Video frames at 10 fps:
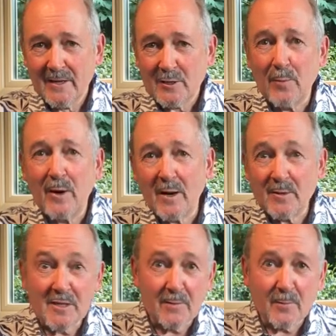So my name
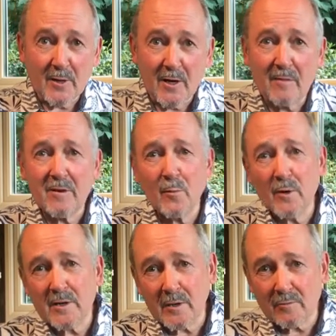is Stephen Carver. I
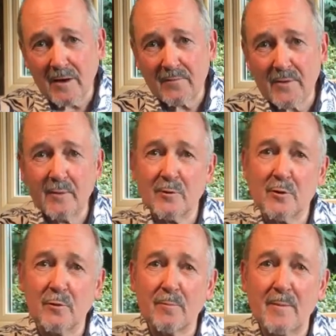work at Cranfield
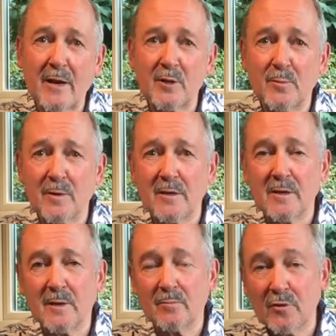School of Management,
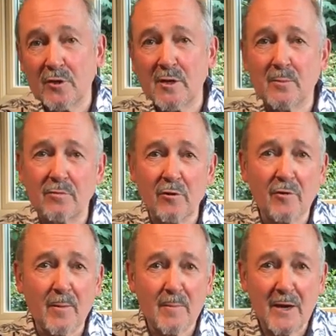uh, Project and
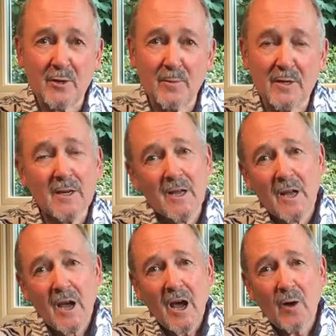Program Management,
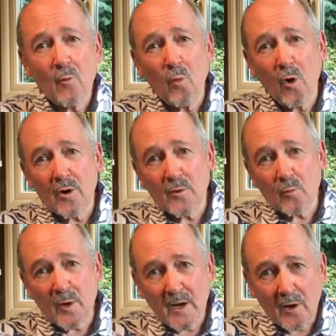what
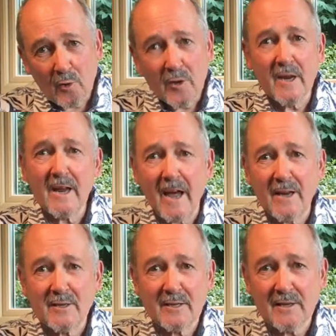we are looking
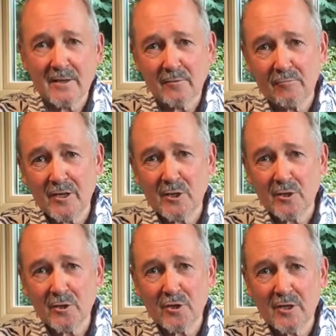at in the
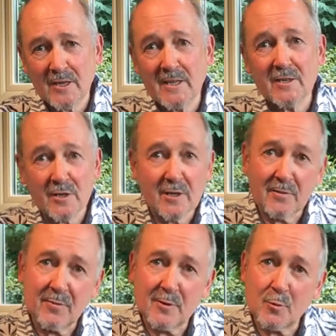research is the
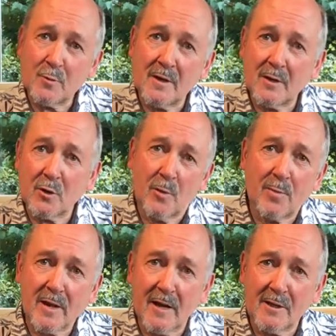difference between
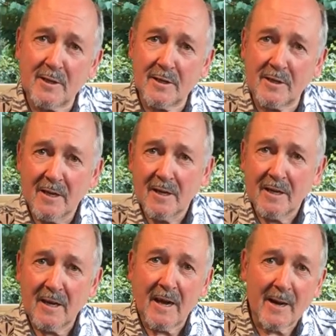complicated
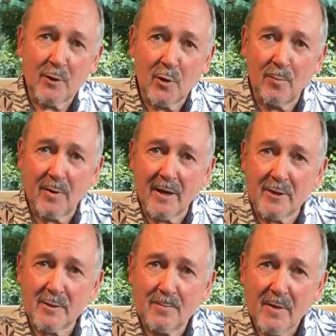uh, and
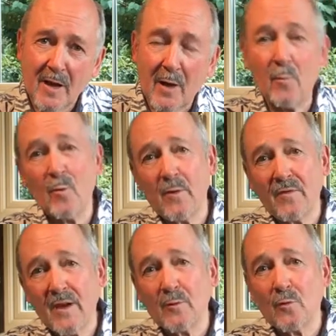complex. And what we
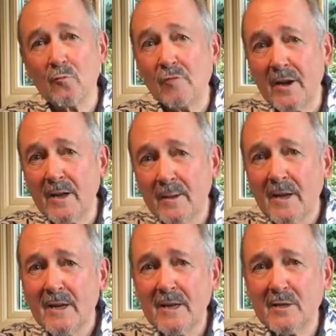found already
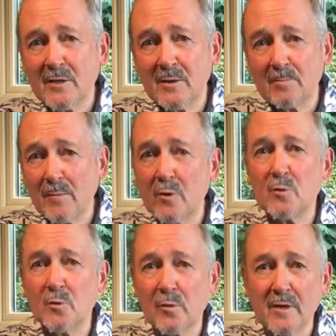is that
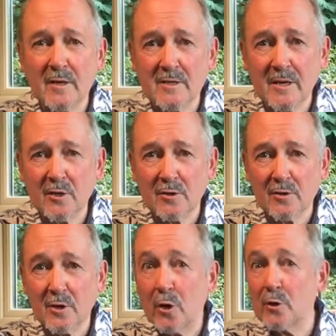most
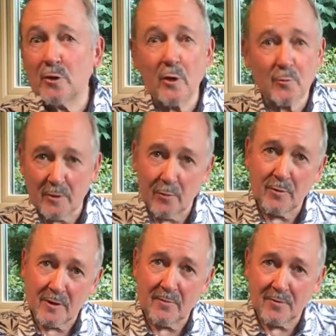organisations don't know
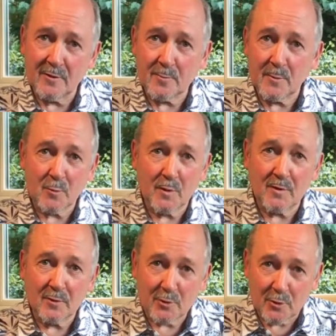the difference
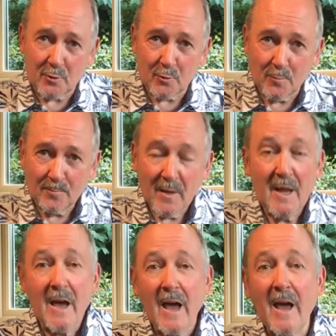between the two.
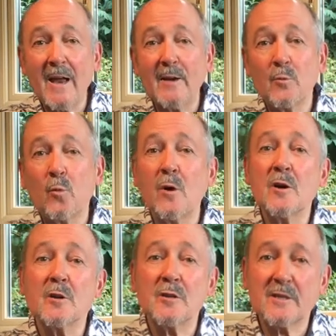And
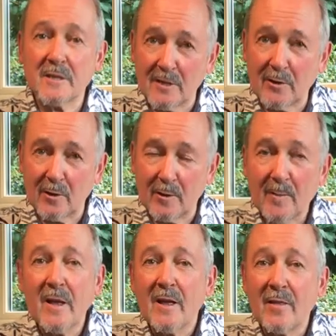worse still,
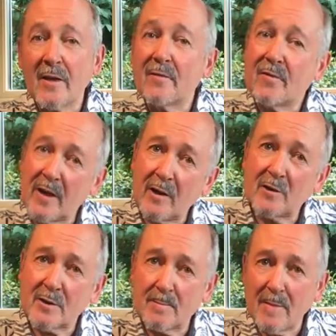they
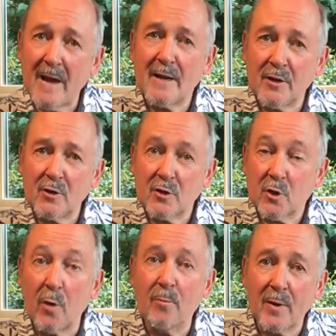fail to manage
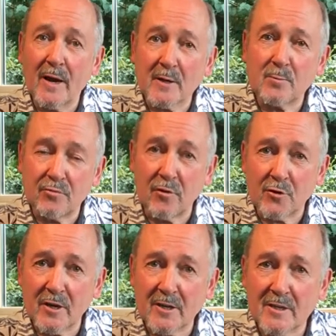complex
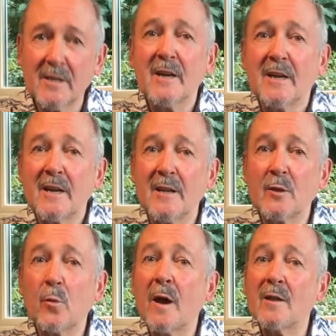projects in
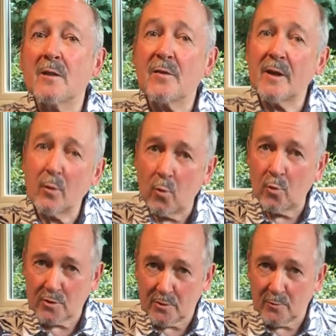the way that they
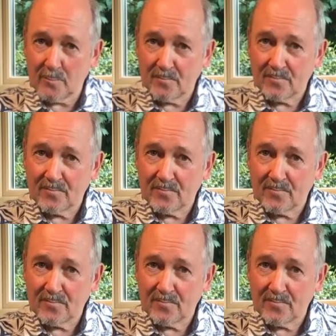ought to.